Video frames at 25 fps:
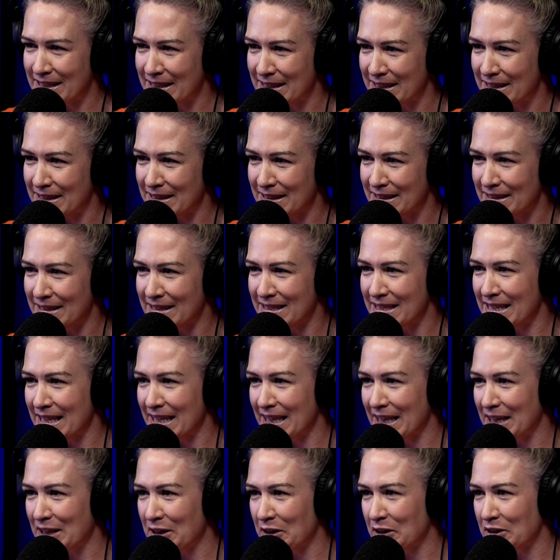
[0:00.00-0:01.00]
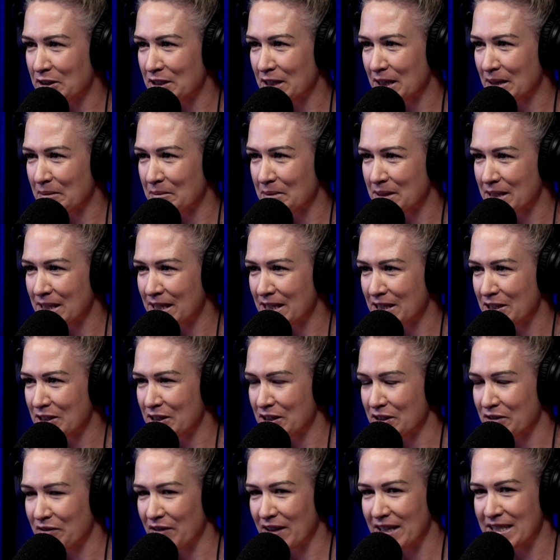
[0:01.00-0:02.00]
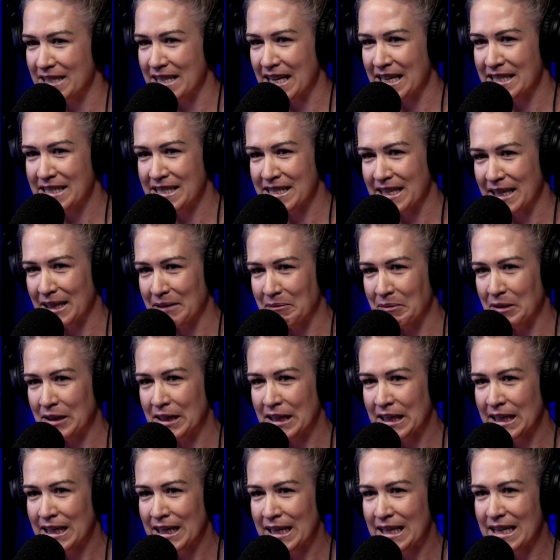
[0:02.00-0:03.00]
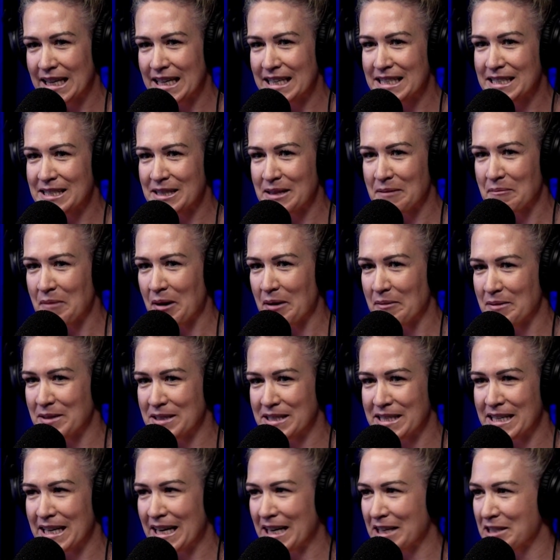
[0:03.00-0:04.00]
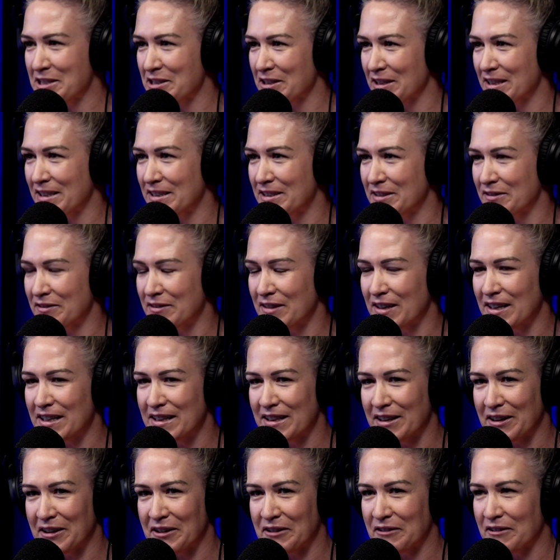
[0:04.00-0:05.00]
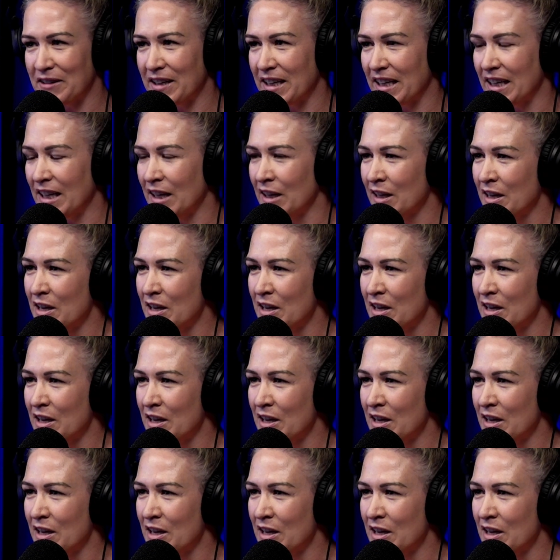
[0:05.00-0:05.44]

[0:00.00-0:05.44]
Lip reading: and sitting in hot tubs and it's just fantastic. But these are the moments that actually define the career.